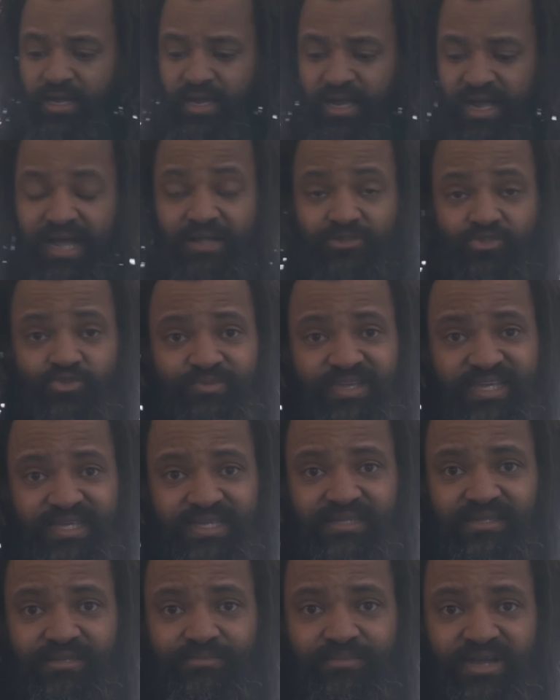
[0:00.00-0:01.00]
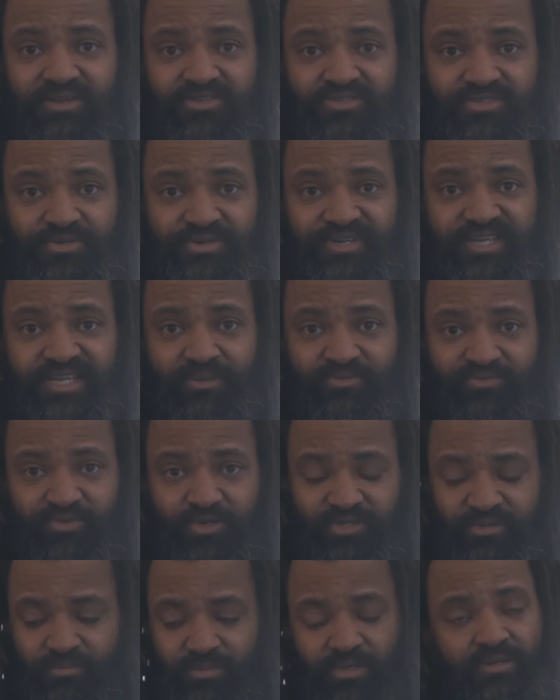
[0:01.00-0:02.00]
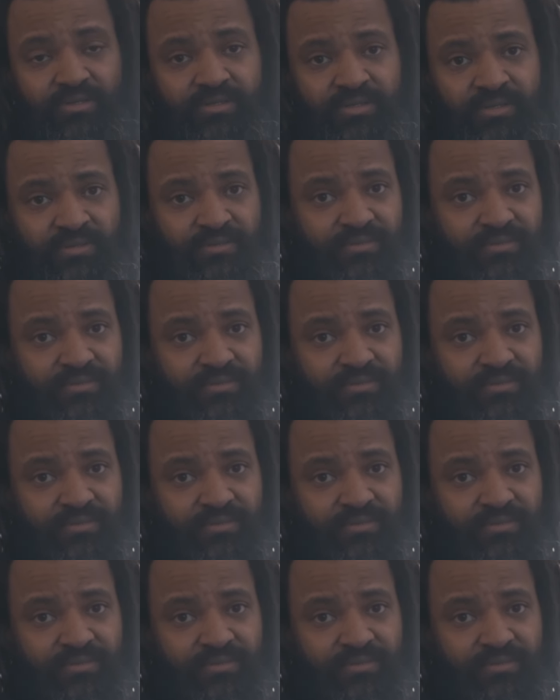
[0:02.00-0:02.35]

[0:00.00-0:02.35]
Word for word: How to make it minus 30 comfortable,